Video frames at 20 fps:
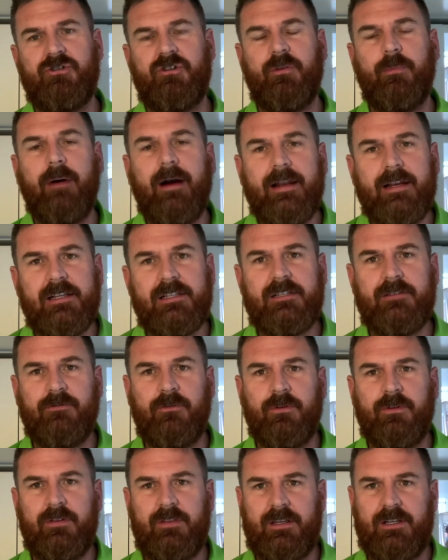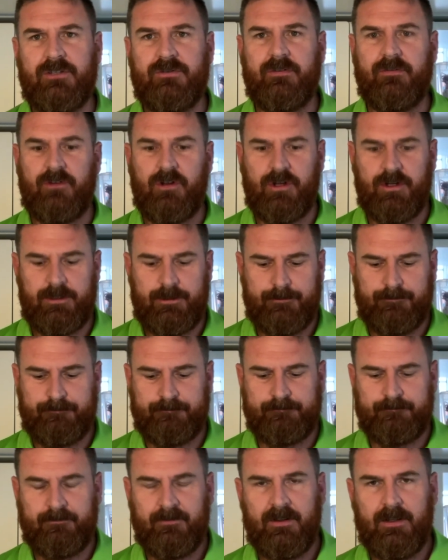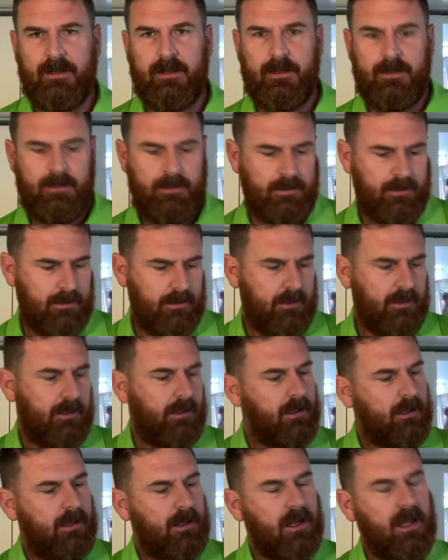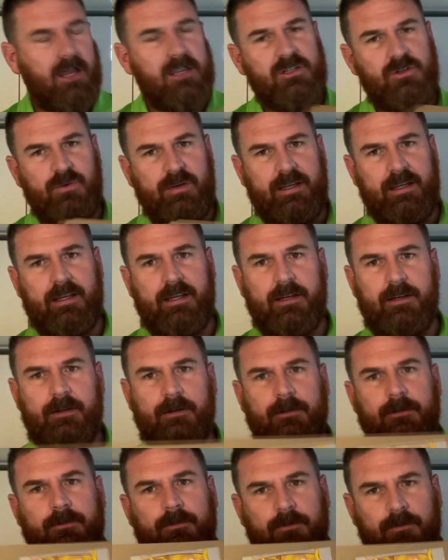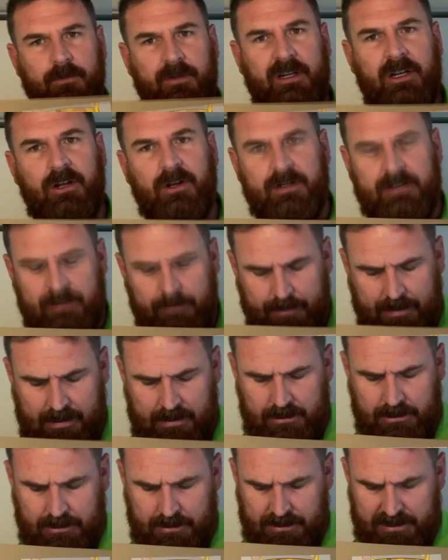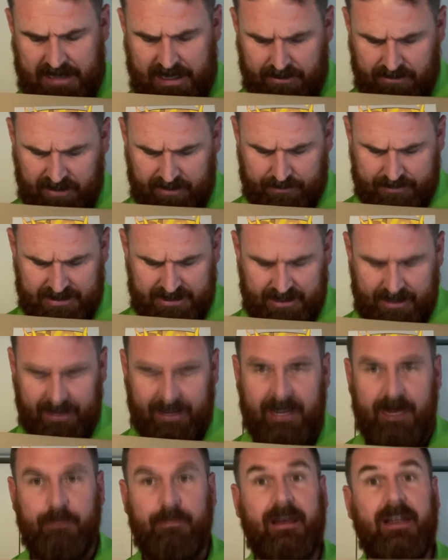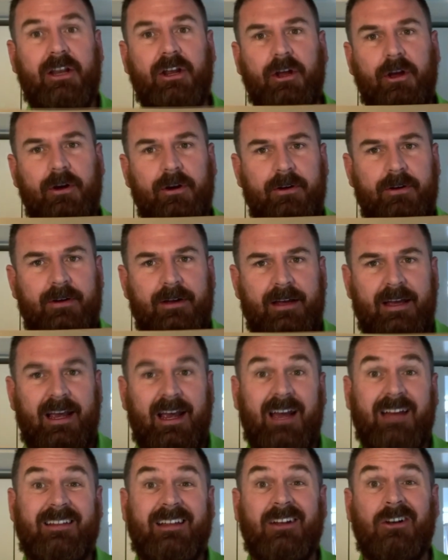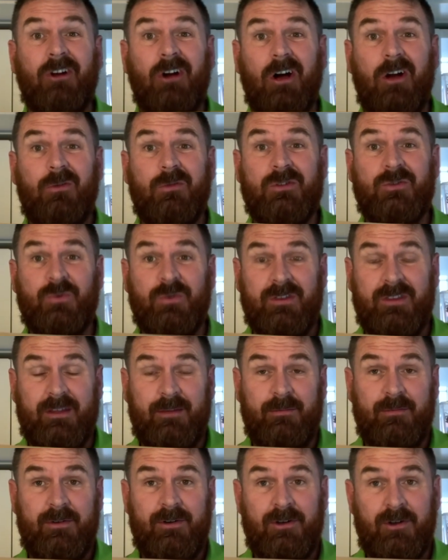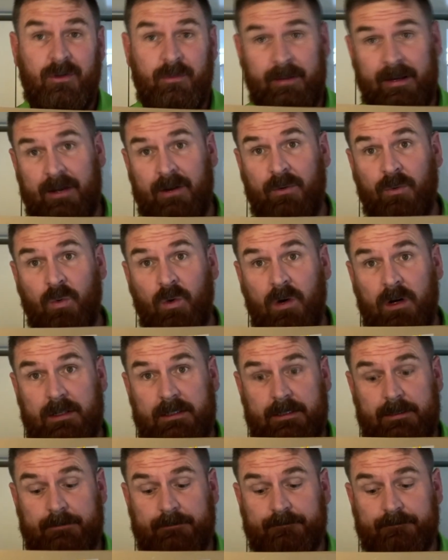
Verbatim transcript: to remind us of all the things we've learned. Last week, we learned about Shadrach, Meshach, and Abednego and that God was with them no matter what.